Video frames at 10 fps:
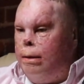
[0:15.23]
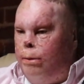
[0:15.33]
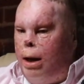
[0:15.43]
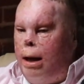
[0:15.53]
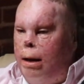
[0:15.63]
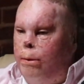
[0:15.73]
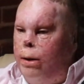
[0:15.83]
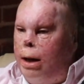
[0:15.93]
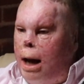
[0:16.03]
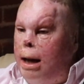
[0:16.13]
We got hit
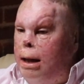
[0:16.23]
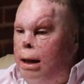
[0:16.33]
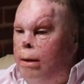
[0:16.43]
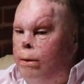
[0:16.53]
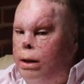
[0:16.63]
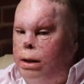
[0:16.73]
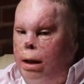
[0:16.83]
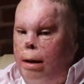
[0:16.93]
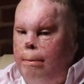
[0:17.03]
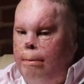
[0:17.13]
with an IED, which
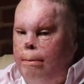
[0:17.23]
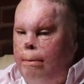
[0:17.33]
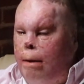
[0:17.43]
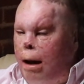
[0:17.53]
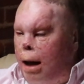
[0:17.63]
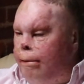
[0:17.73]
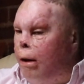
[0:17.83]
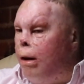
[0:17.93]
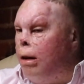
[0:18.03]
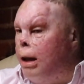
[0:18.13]
um, I
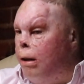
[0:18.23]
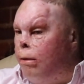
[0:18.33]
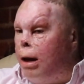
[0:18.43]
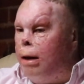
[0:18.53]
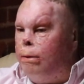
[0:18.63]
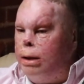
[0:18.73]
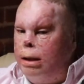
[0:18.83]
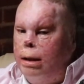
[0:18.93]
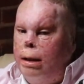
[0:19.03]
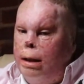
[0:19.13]
found out later on
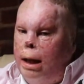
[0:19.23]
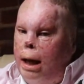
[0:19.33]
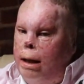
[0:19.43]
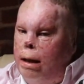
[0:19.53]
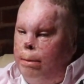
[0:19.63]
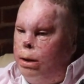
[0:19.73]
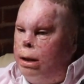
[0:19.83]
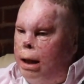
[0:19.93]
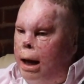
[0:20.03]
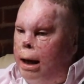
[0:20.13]
was a double
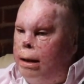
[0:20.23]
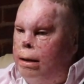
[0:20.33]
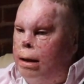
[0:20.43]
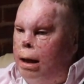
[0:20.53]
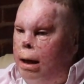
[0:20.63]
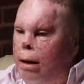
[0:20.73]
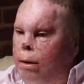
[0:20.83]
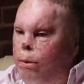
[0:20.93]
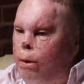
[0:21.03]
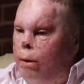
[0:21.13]
stacked uh,
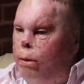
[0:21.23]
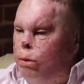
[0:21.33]
one.